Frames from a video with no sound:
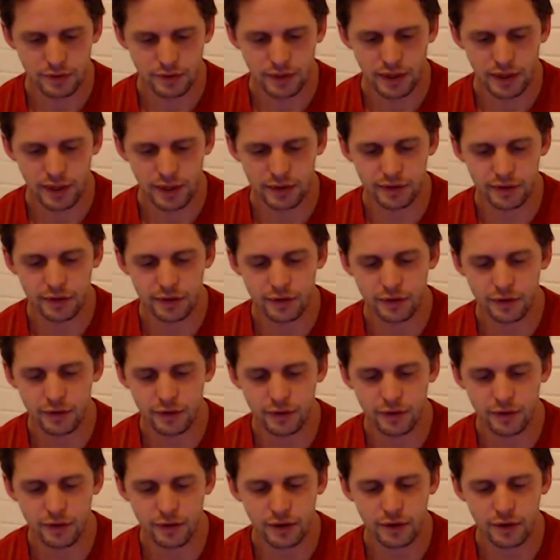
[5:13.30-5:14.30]
At the end of
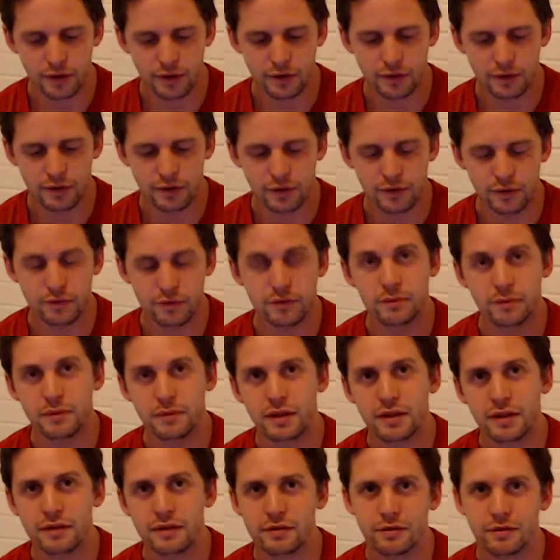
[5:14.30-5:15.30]
the day, awesome
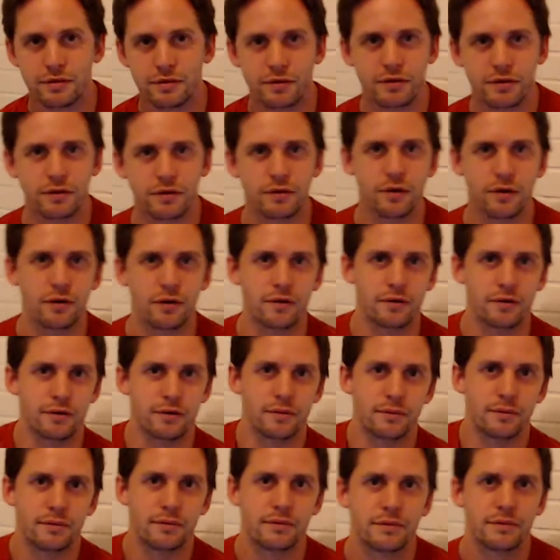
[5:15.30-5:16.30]
things are still
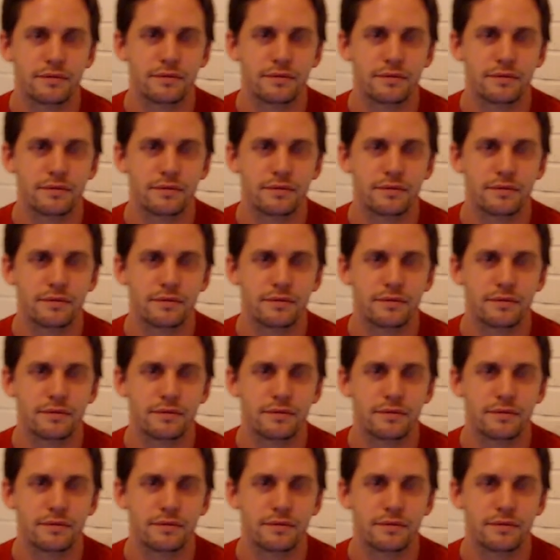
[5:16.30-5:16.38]
awesome.